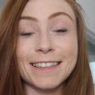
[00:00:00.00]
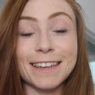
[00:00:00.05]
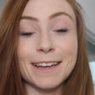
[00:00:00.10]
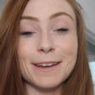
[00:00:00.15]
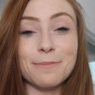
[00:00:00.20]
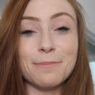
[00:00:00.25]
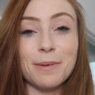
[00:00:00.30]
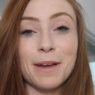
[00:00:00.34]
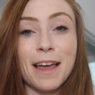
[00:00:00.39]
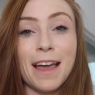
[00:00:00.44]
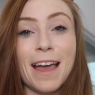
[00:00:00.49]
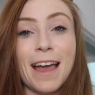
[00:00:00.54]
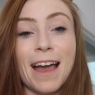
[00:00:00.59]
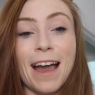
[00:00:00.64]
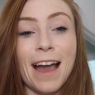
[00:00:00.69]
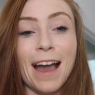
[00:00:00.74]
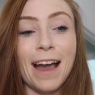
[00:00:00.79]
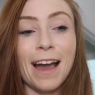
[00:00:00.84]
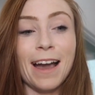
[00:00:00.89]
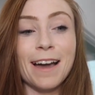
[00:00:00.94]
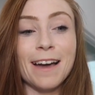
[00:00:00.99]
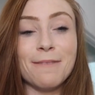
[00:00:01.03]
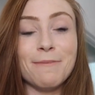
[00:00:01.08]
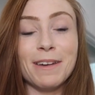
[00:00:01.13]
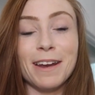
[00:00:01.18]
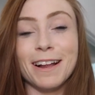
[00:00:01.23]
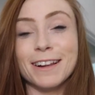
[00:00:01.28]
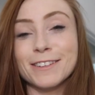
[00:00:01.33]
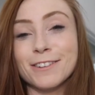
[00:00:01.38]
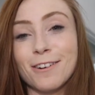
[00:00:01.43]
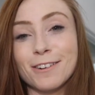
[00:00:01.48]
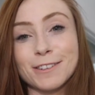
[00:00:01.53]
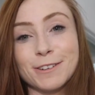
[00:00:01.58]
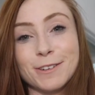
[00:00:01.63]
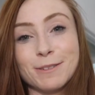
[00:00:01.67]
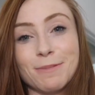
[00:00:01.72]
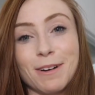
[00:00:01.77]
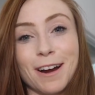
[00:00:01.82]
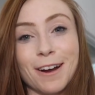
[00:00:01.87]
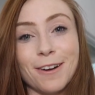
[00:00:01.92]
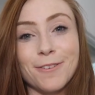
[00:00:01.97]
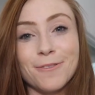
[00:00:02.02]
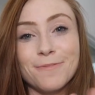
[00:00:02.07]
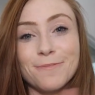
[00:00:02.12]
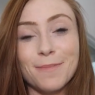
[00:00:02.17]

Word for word: sleep, and I'll talk to you tomorrow.